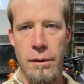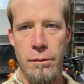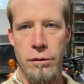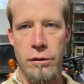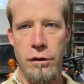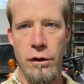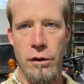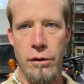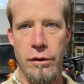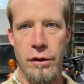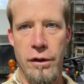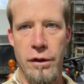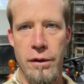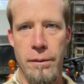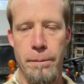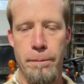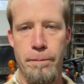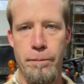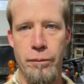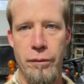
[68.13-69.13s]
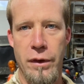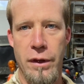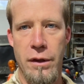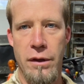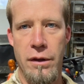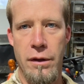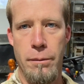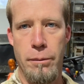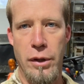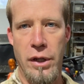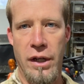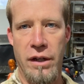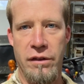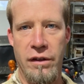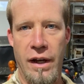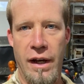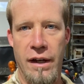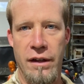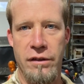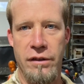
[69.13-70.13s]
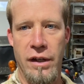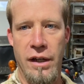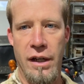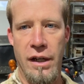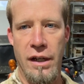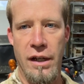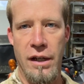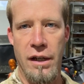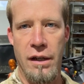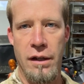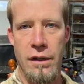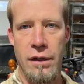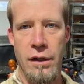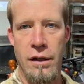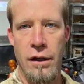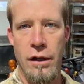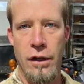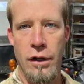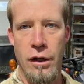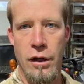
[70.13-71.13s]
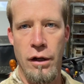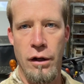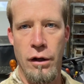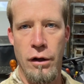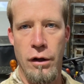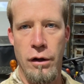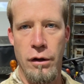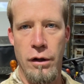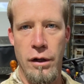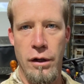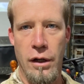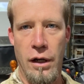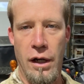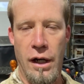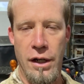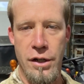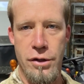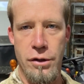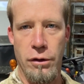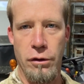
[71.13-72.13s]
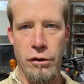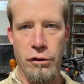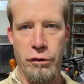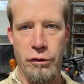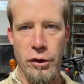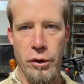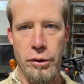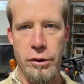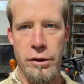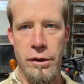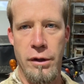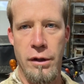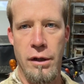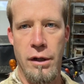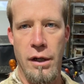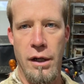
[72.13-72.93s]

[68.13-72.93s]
So the BX has a hydraulic filter.